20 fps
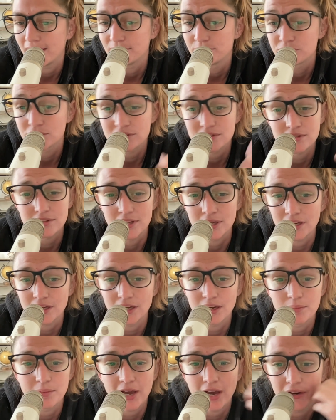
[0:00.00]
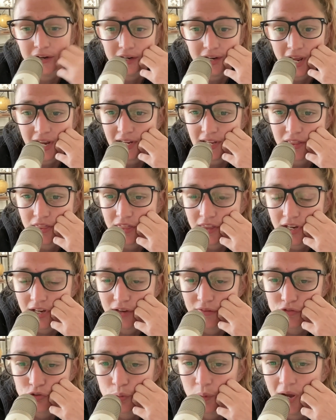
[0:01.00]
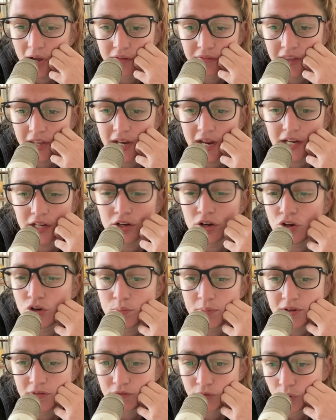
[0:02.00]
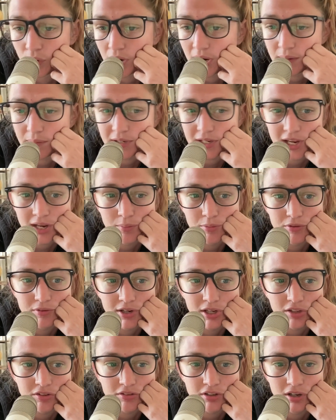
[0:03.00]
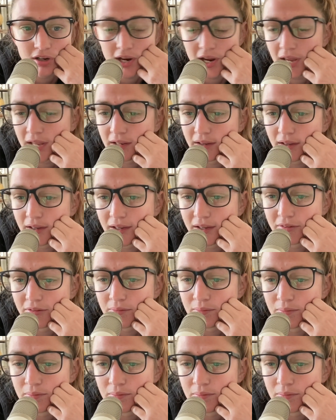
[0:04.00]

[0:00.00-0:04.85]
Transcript: Just thinking about it, I can think of 12 that I knew before I became a realtor, and the